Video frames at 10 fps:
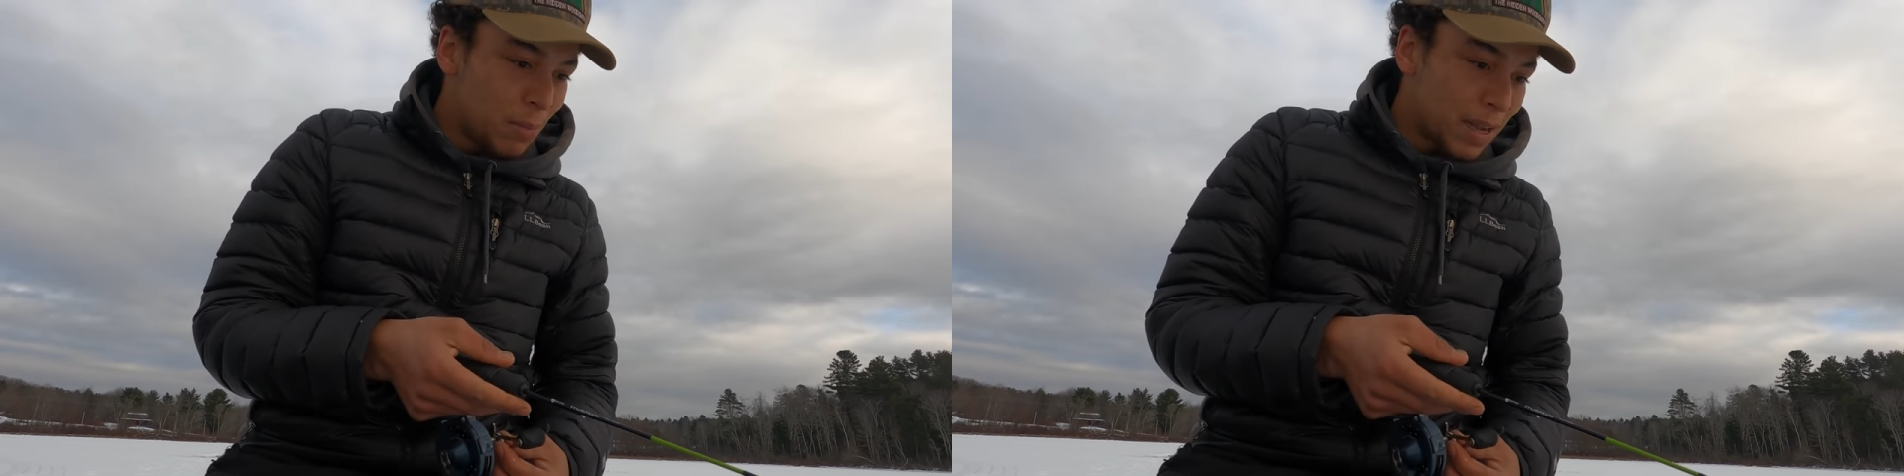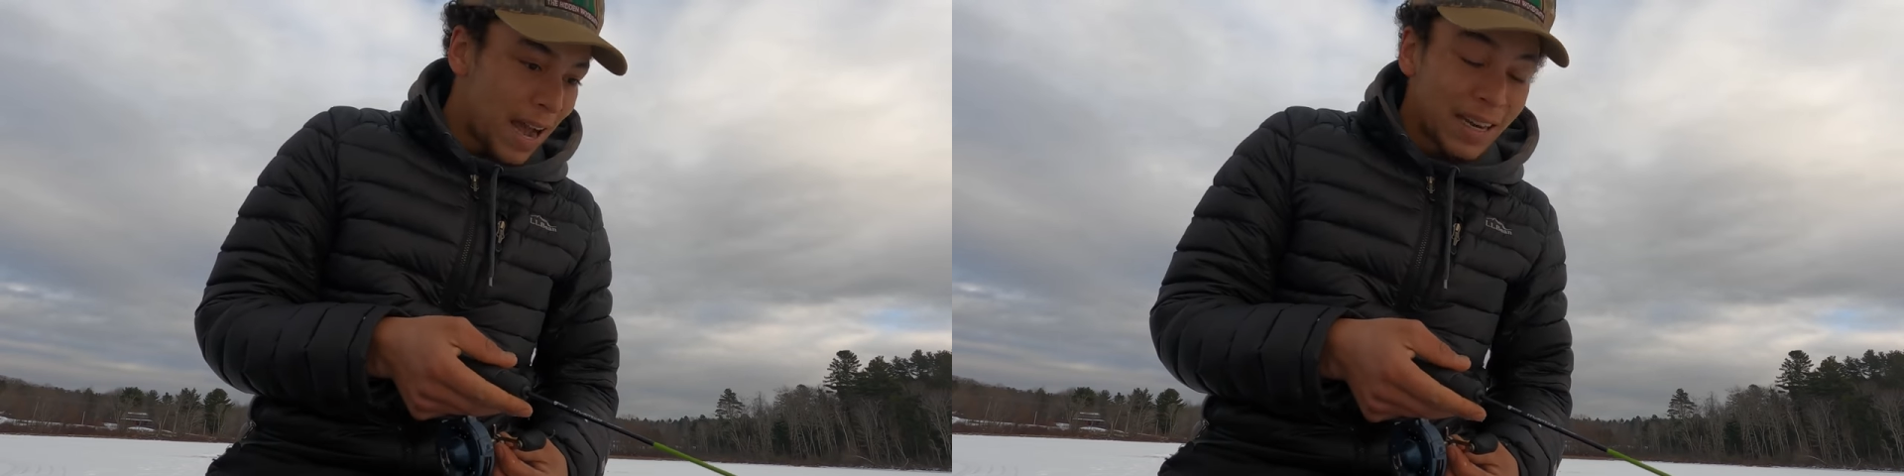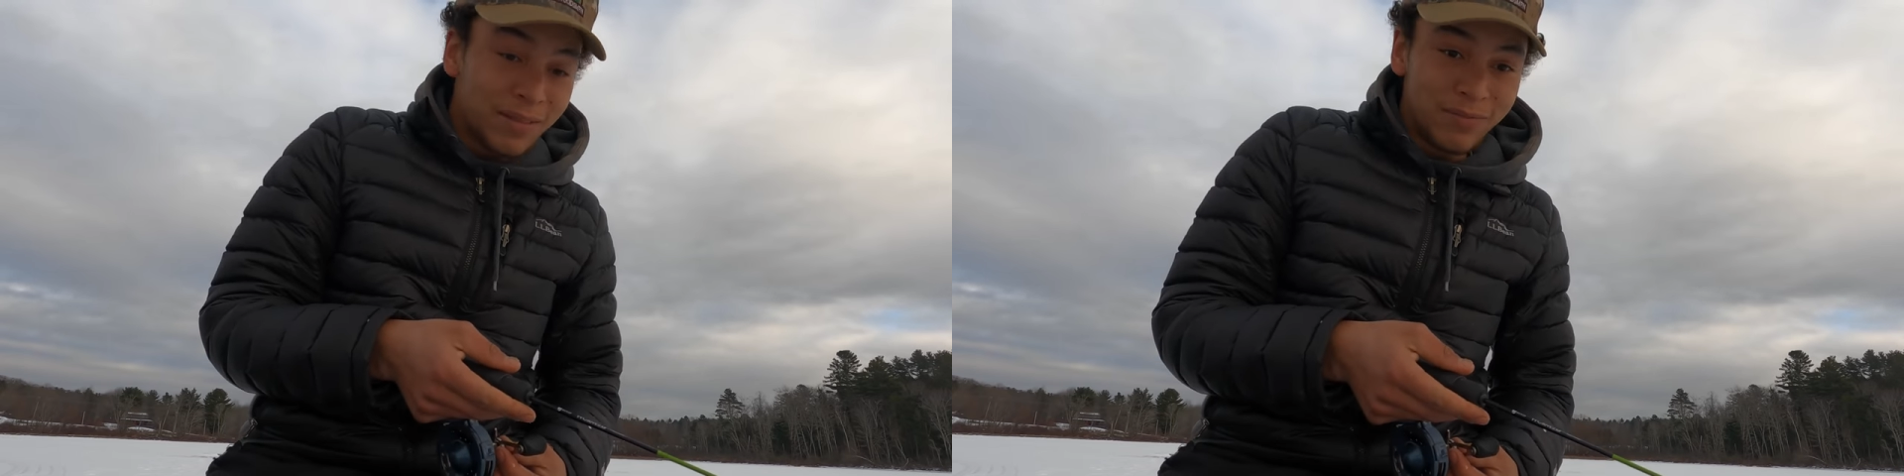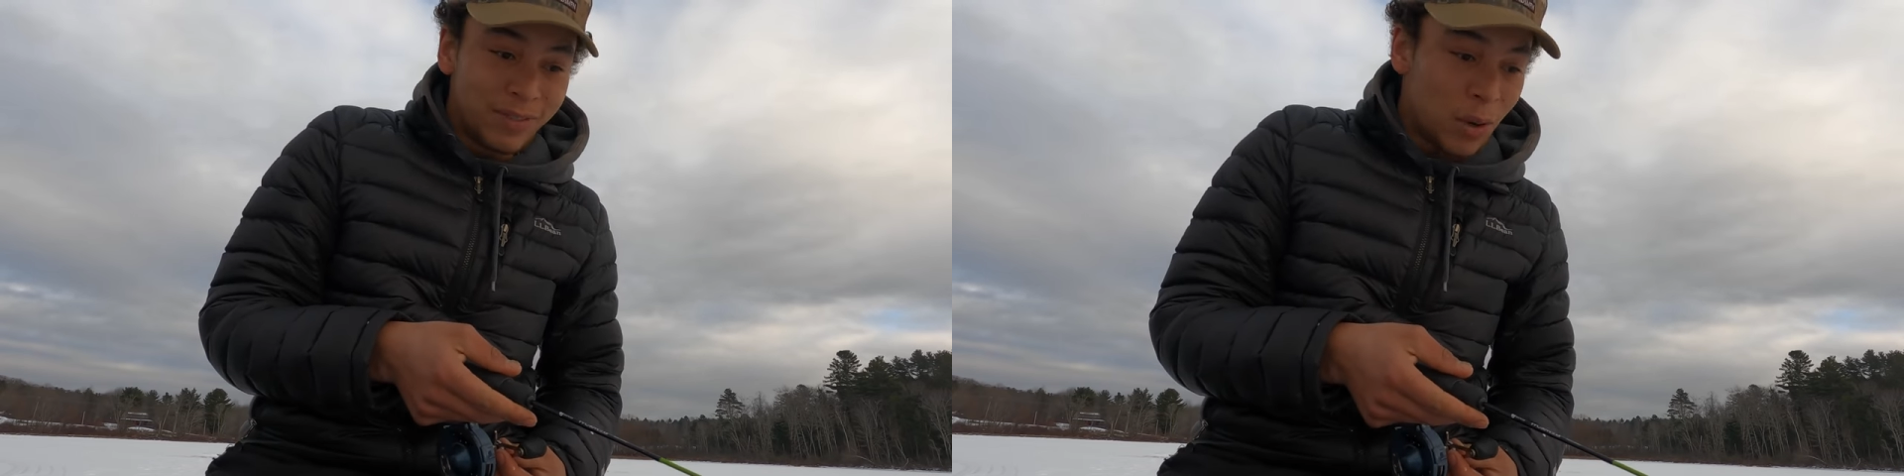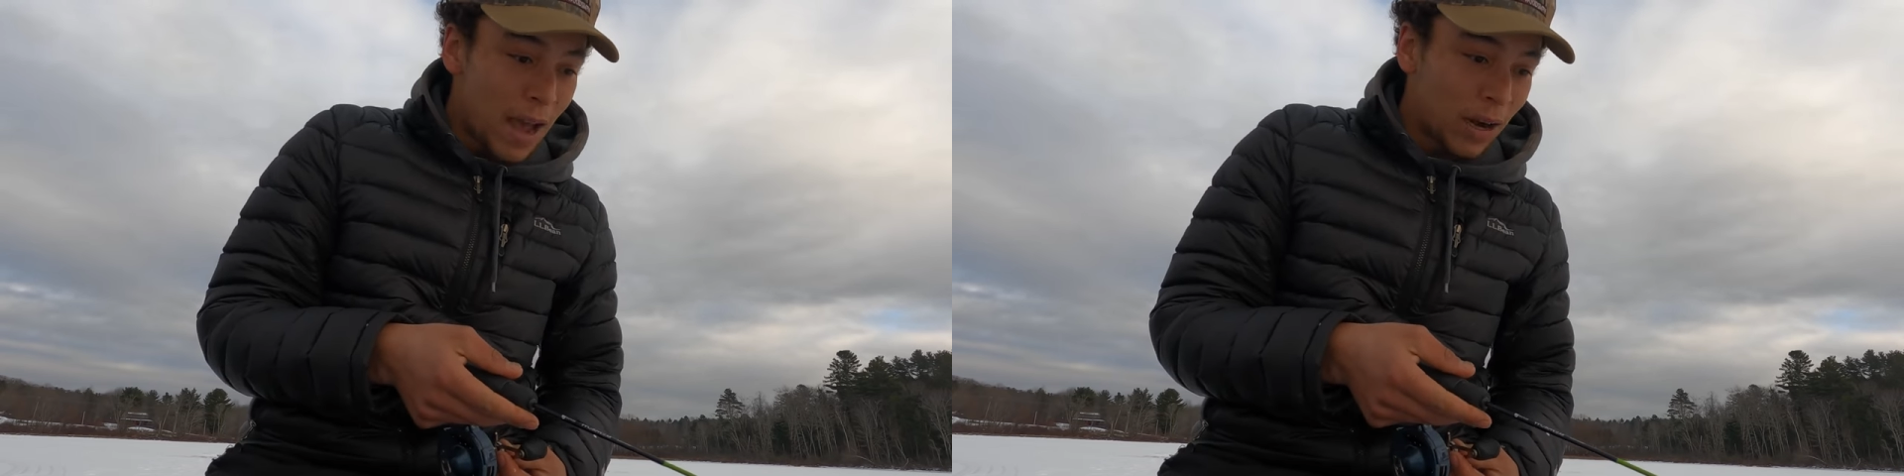them kind of
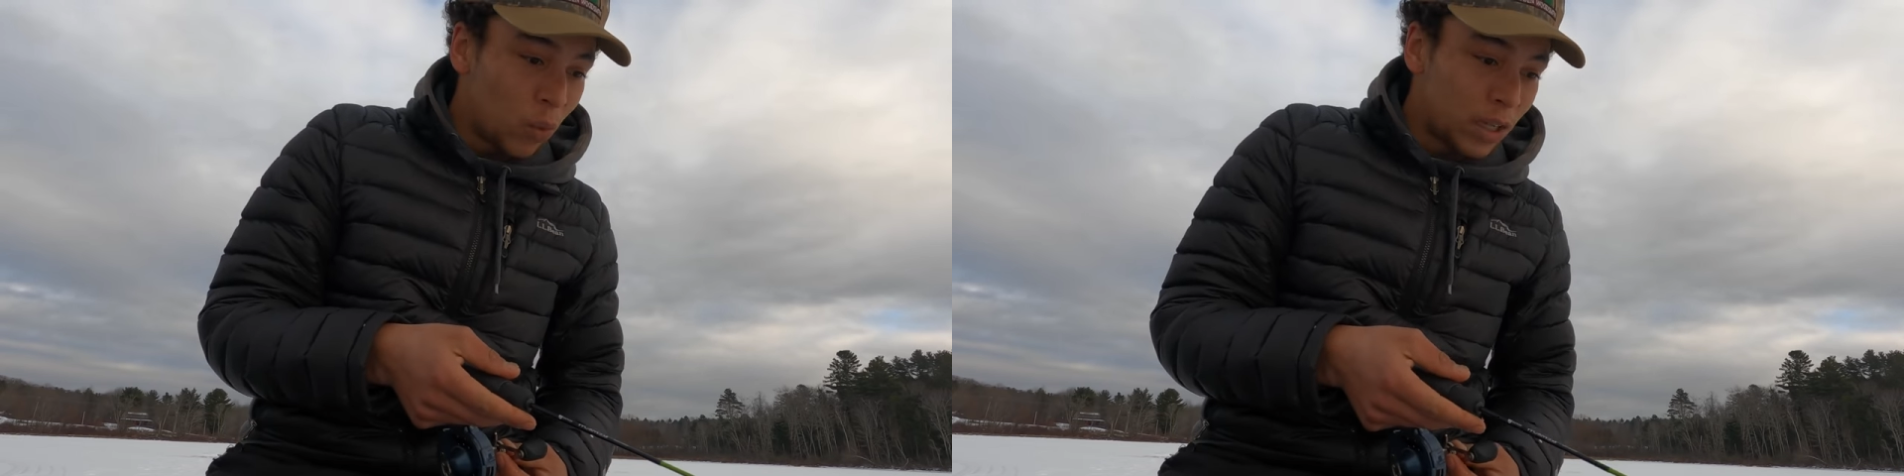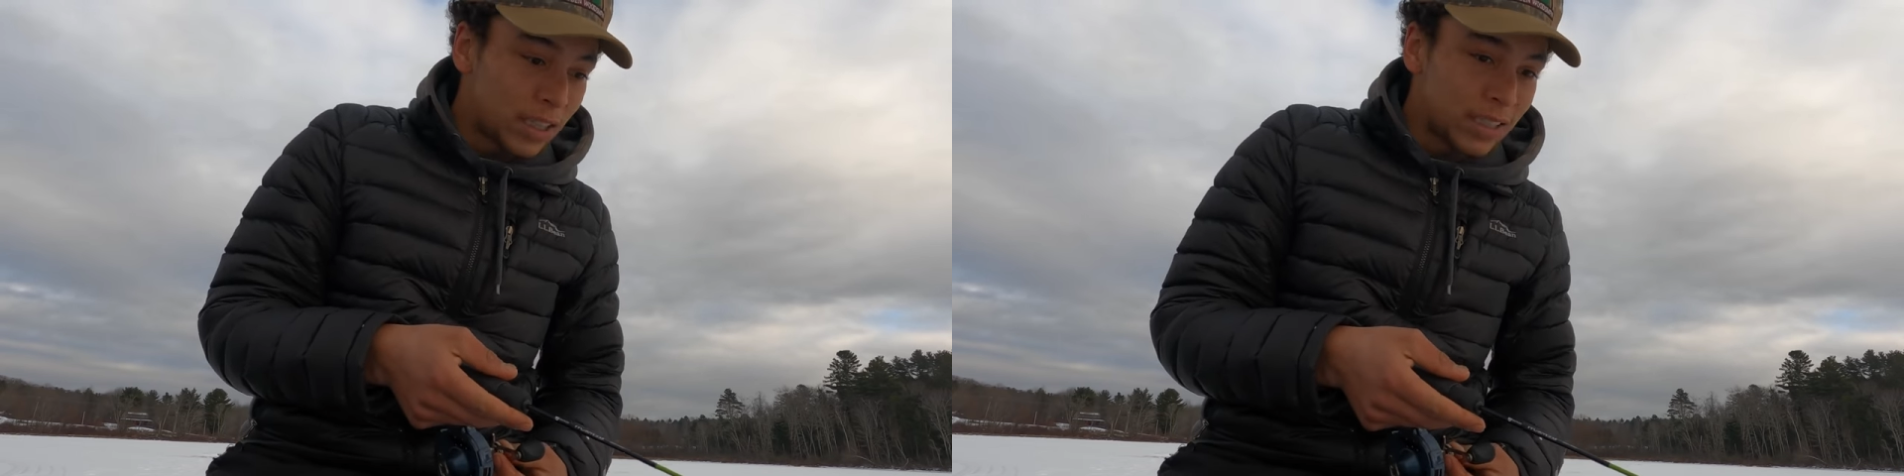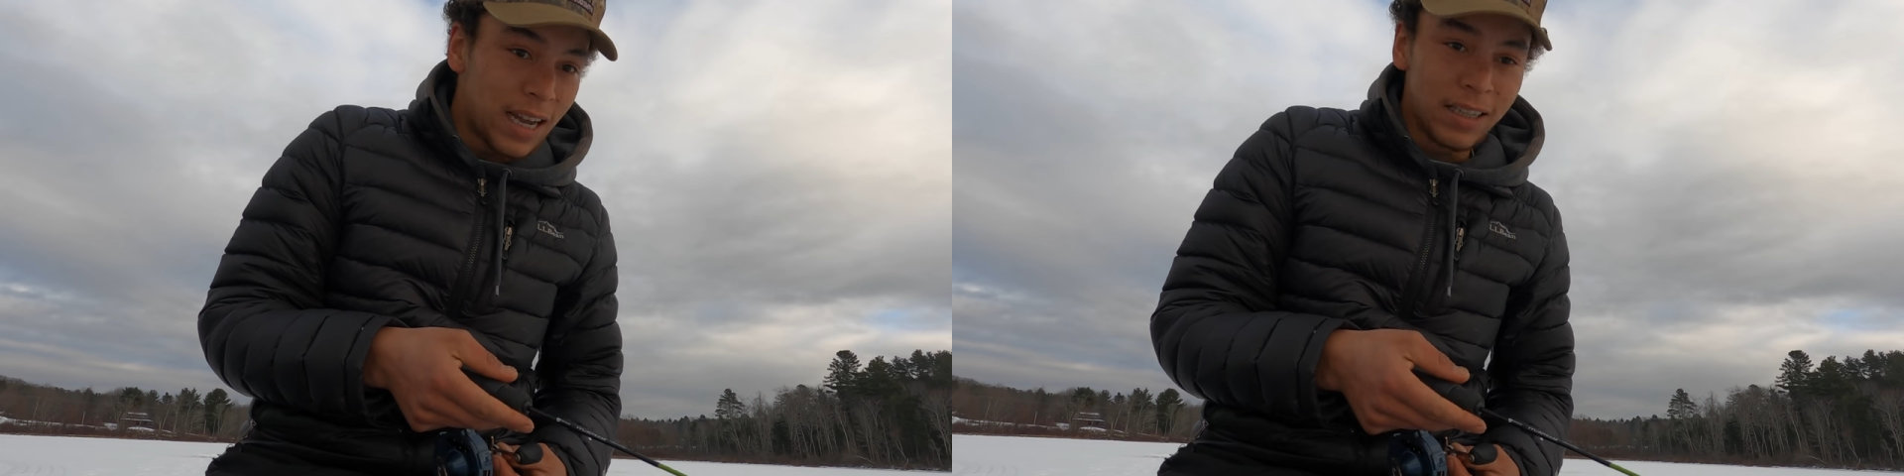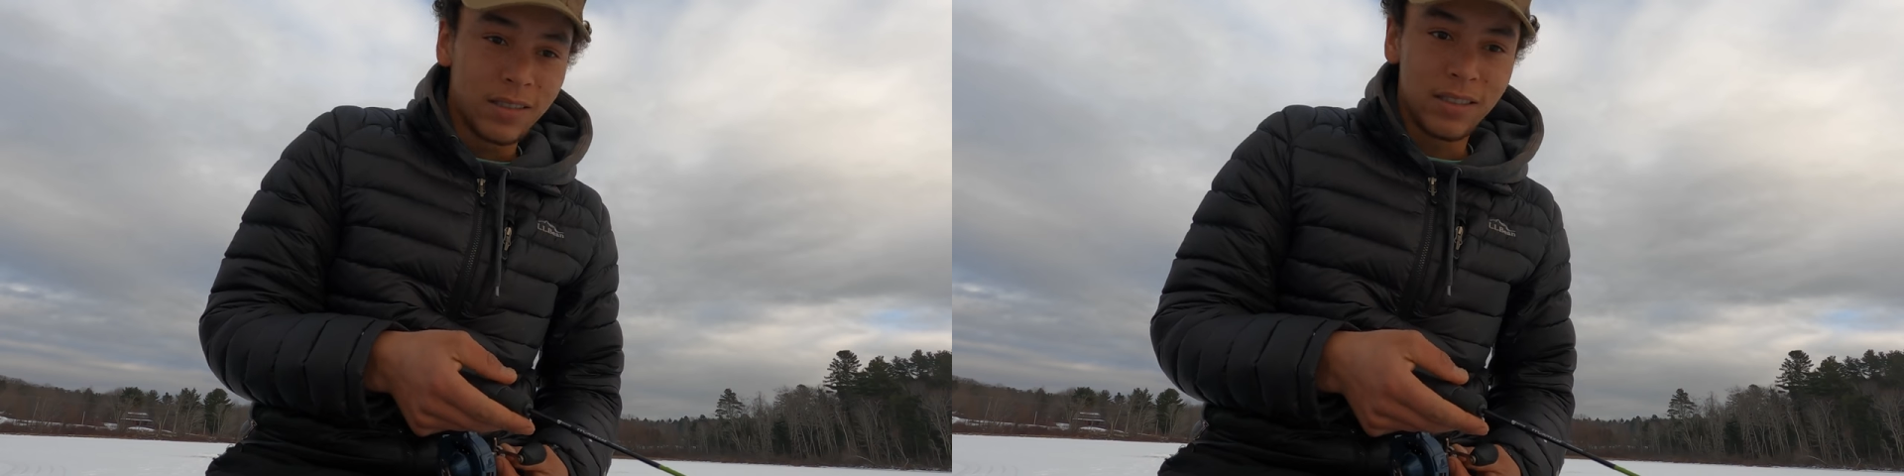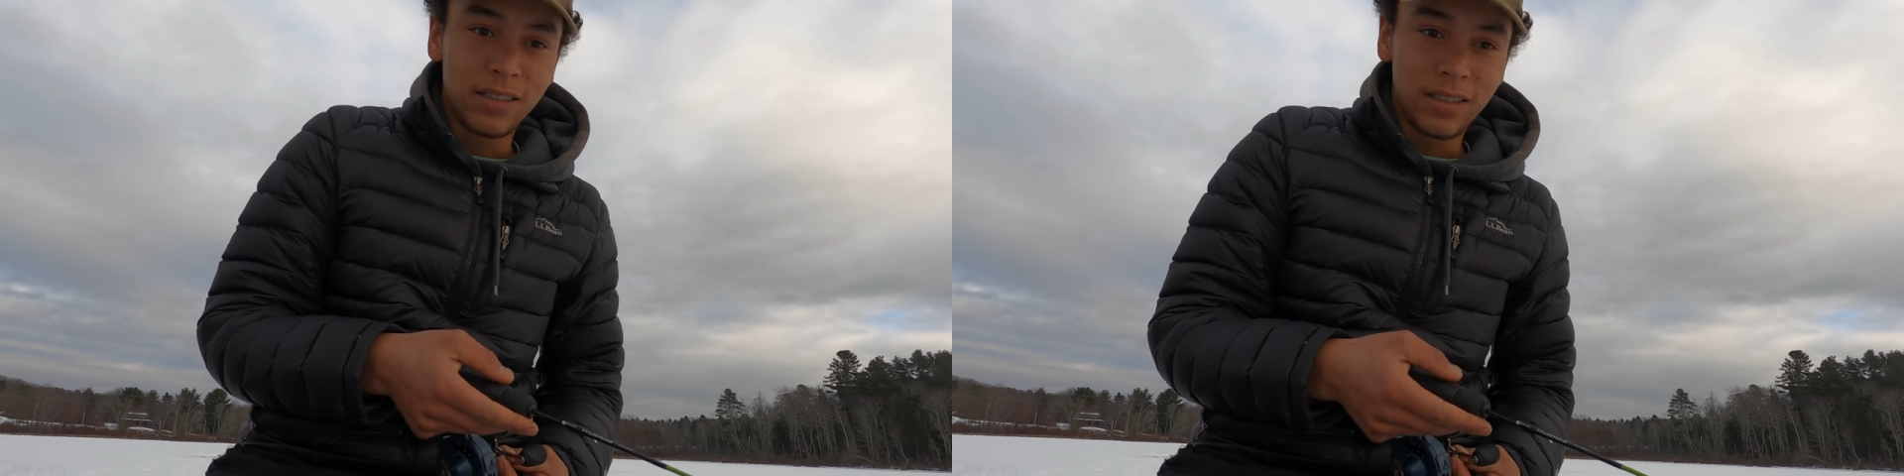no matter what the size,